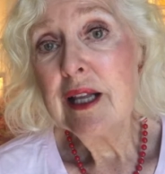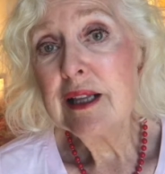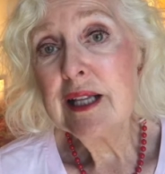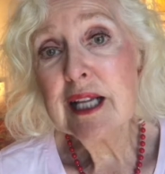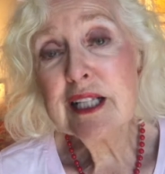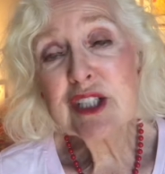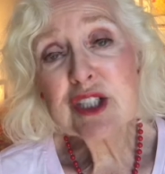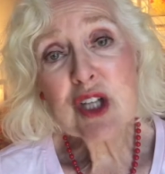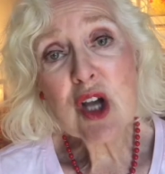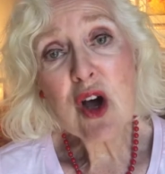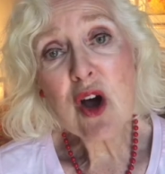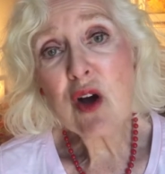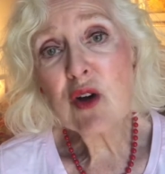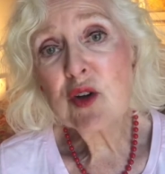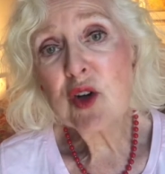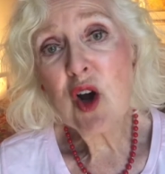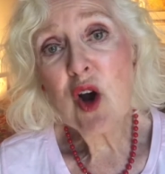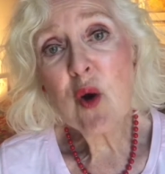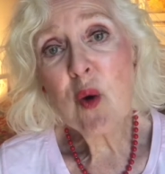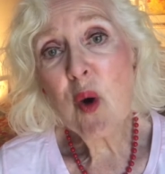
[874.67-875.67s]
Let's
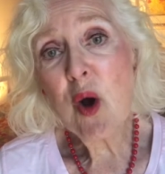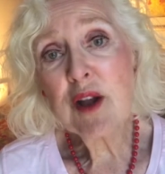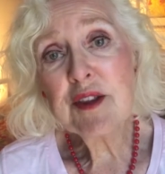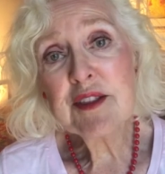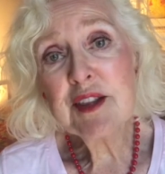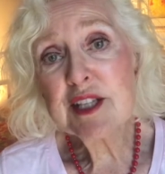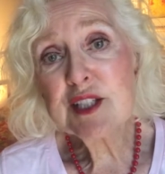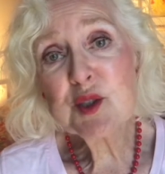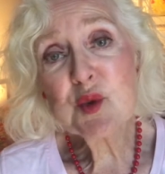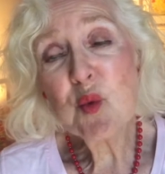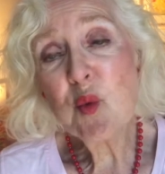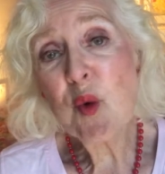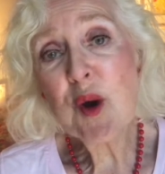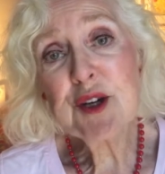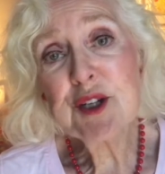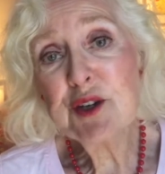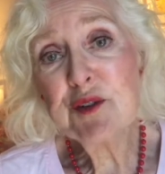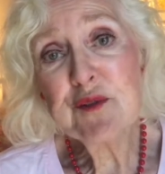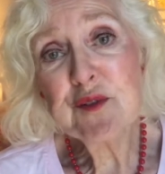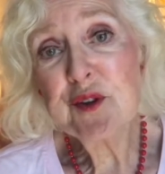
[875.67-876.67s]
all go on this
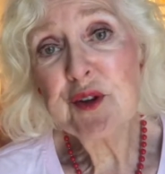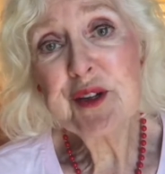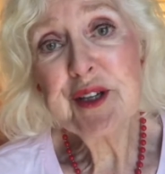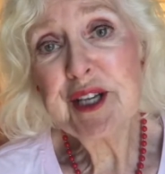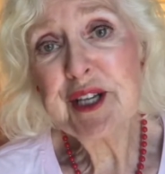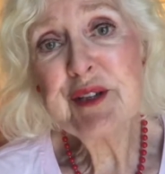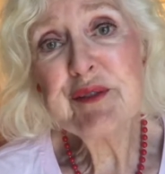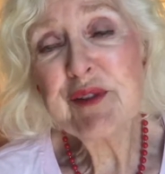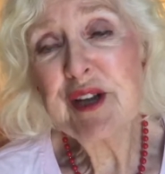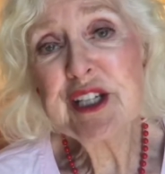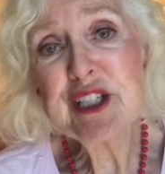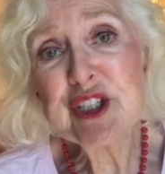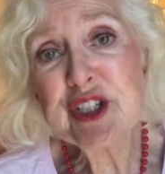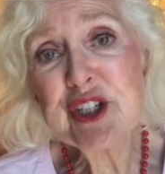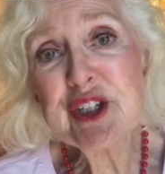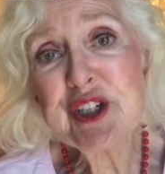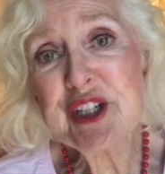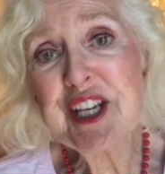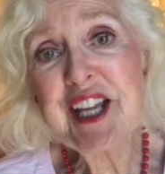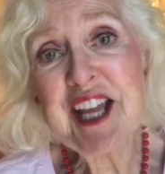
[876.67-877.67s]
wonderful
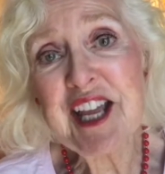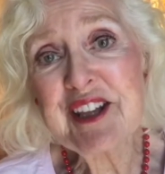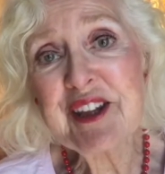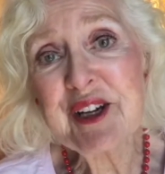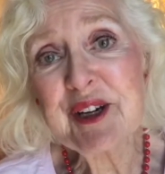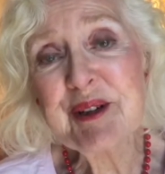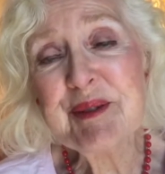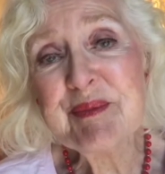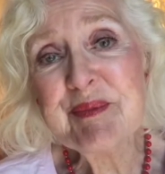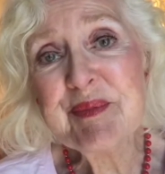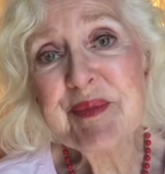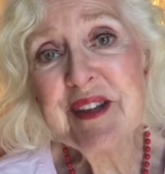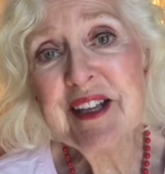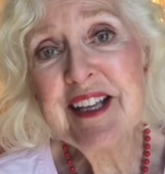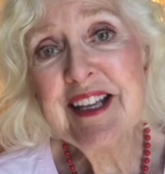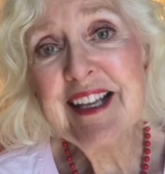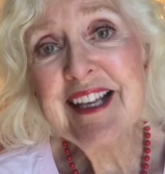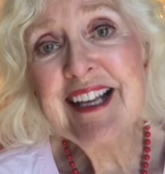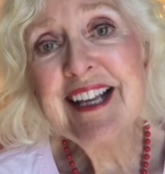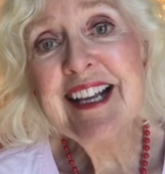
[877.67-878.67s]
adventure together.
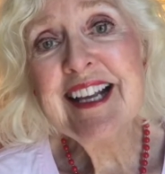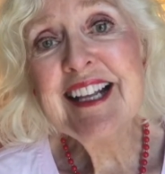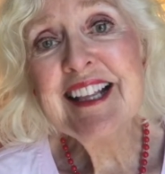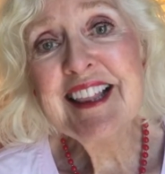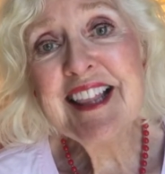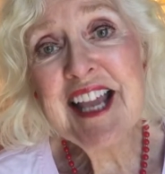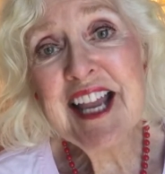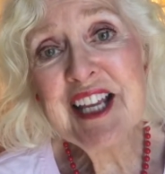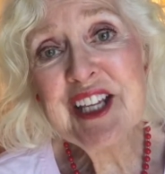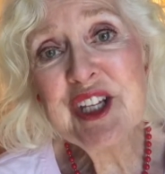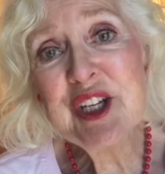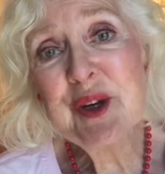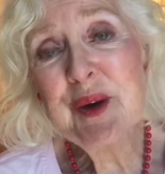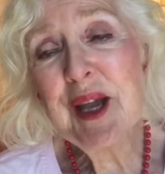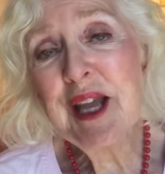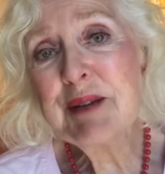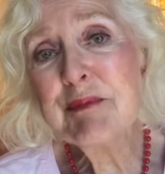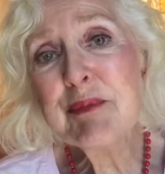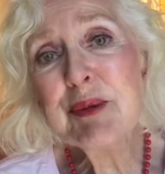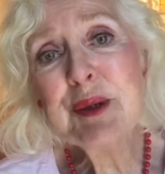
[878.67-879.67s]
Thank
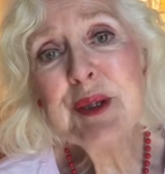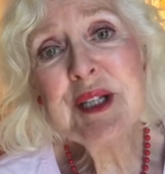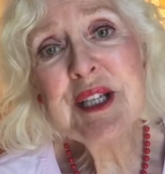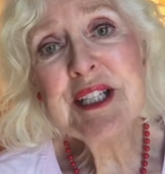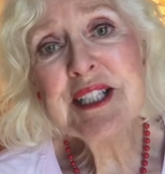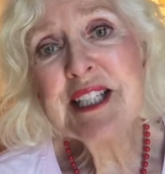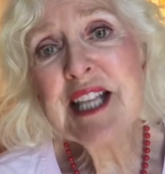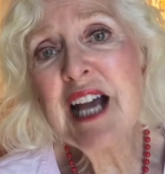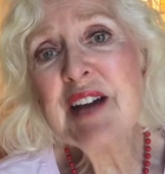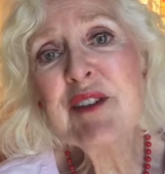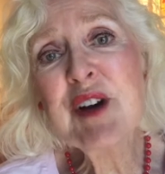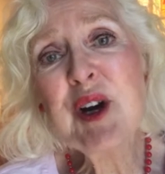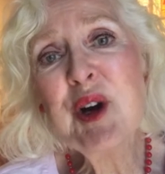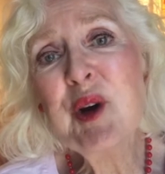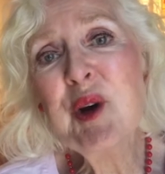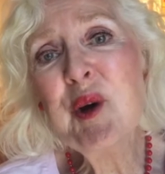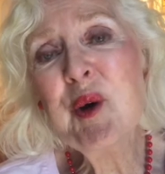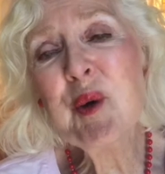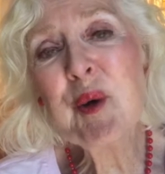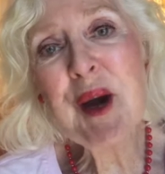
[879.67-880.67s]
you, and please have
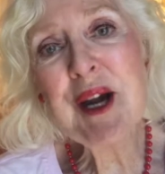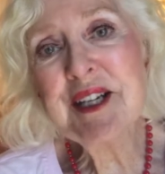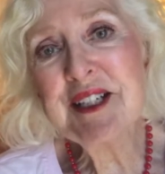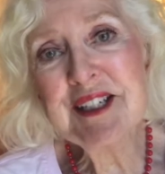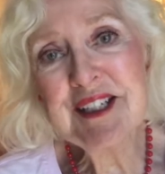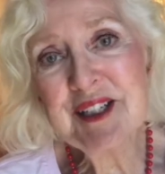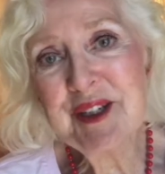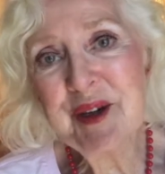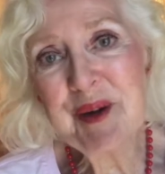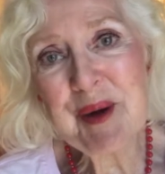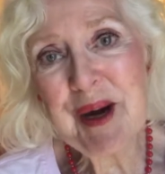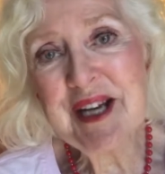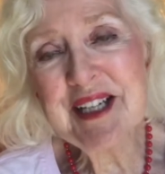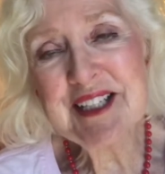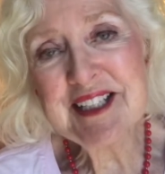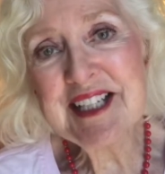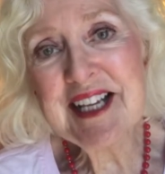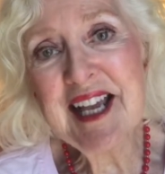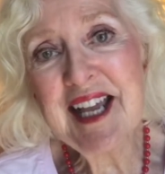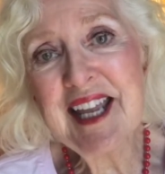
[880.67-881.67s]
a great,
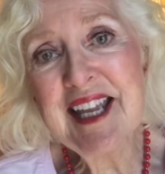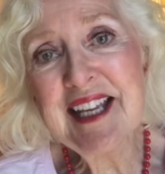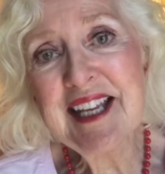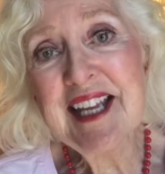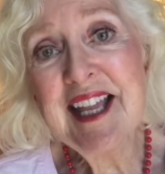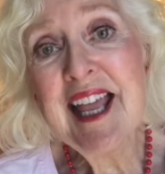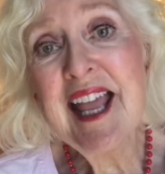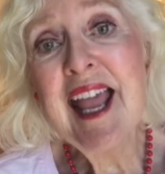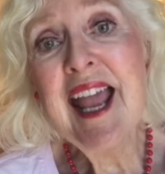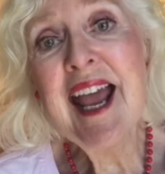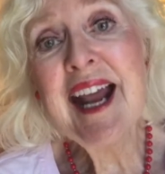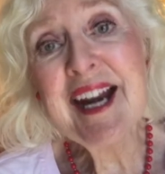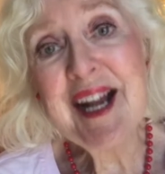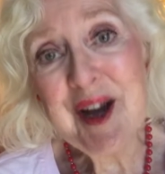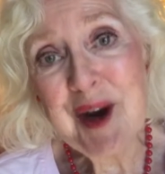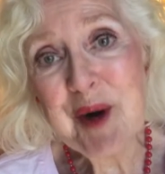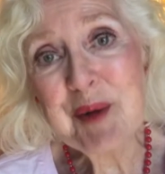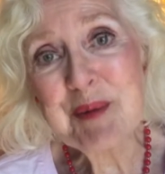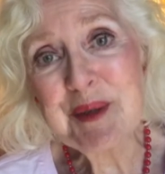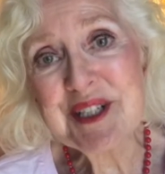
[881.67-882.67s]
great day, and I
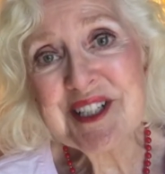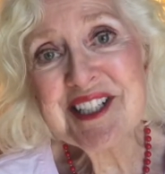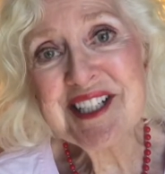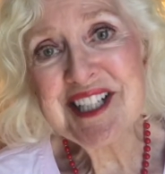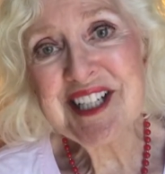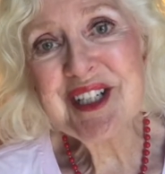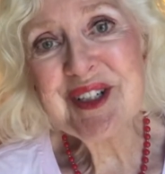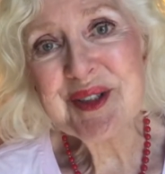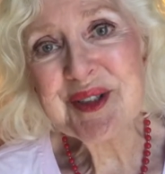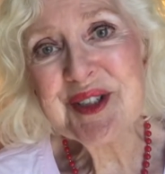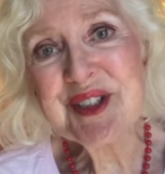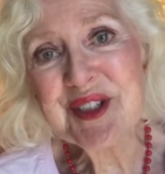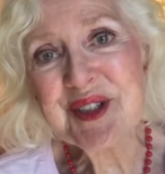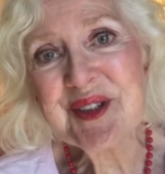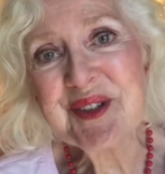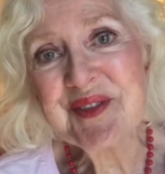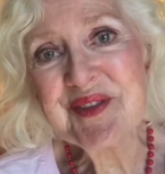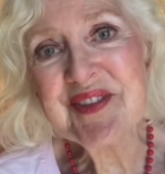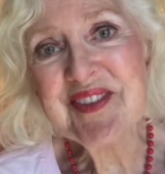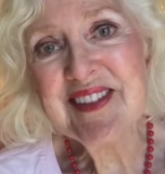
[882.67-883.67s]
hope to see you
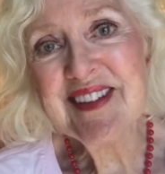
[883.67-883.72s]
soon.